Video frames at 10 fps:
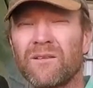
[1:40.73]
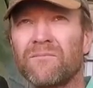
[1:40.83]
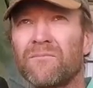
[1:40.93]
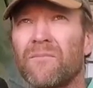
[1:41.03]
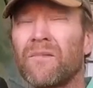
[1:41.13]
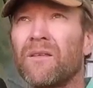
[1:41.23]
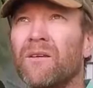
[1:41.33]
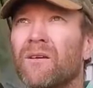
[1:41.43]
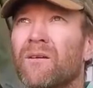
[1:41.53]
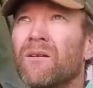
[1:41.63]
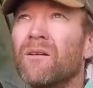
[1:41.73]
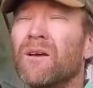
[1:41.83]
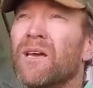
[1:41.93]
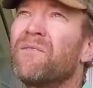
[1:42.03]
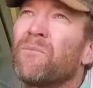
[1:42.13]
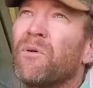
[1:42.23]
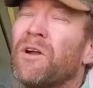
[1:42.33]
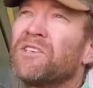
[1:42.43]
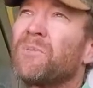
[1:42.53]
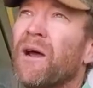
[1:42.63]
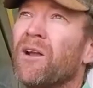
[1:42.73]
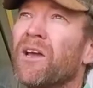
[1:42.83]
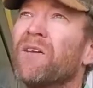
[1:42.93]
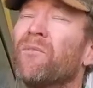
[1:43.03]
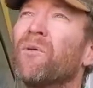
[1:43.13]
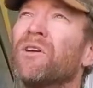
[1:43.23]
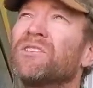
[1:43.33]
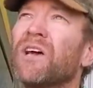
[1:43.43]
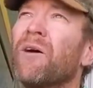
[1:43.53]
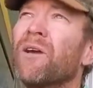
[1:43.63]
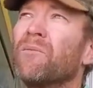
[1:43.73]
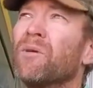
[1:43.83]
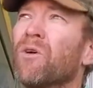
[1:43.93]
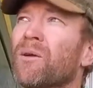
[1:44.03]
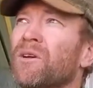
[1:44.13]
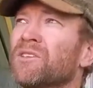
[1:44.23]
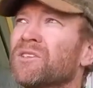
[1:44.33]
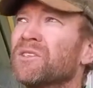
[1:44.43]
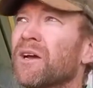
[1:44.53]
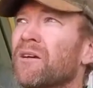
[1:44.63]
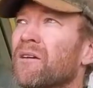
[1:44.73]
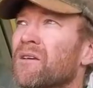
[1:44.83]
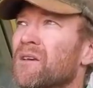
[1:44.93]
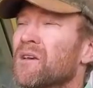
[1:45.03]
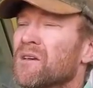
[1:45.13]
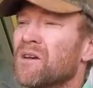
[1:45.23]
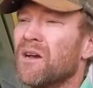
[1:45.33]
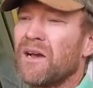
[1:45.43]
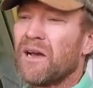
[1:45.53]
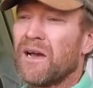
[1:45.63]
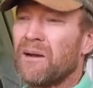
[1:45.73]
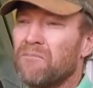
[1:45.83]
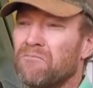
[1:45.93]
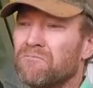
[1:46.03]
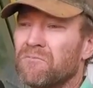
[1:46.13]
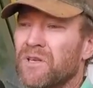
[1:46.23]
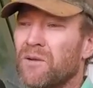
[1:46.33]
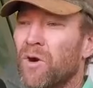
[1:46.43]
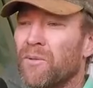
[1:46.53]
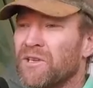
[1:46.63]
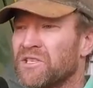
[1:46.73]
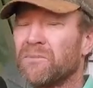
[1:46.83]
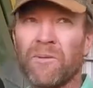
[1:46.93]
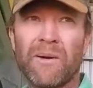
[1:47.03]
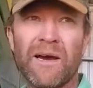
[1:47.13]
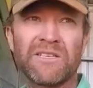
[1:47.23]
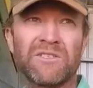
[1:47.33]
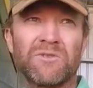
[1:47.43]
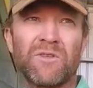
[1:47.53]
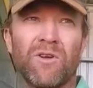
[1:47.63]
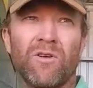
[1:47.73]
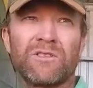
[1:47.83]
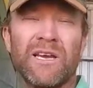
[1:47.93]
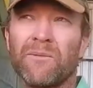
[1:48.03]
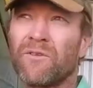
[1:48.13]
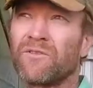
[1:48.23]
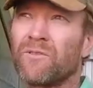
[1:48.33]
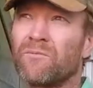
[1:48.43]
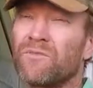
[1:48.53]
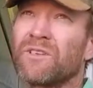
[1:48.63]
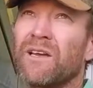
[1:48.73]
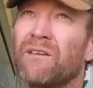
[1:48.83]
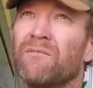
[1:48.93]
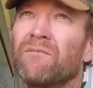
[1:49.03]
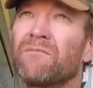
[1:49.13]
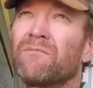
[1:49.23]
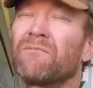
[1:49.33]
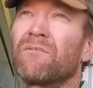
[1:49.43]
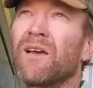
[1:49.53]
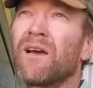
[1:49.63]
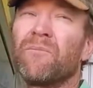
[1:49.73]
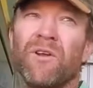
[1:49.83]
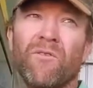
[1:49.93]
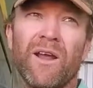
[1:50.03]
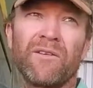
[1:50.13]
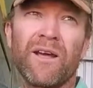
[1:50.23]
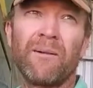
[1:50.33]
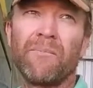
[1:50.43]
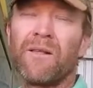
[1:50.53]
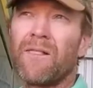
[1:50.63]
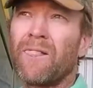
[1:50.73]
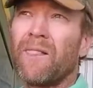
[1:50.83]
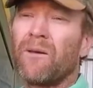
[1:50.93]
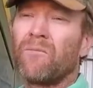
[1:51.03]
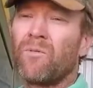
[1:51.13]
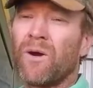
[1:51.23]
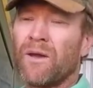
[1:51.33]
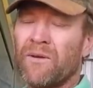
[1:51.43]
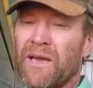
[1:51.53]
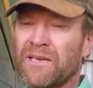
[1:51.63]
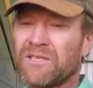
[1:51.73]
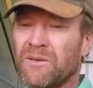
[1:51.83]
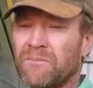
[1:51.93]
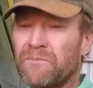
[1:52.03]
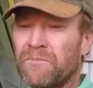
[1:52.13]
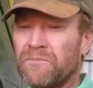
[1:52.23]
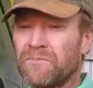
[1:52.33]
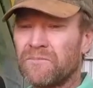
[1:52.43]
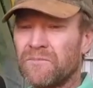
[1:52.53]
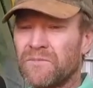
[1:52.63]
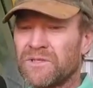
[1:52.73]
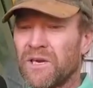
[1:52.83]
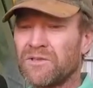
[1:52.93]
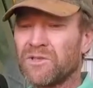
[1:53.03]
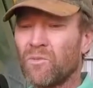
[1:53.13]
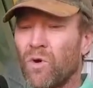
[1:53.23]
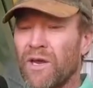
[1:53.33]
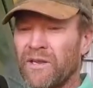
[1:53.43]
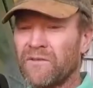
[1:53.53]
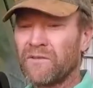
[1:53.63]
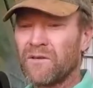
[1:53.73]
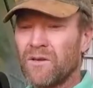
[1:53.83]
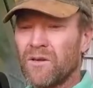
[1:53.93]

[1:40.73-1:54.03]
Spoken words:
Like even pre-spray, like even pre-sowing, we might have been just they might have been separate pass just with a knockdown with some, say, a bit of Roundup. Where we actually sowed some wheat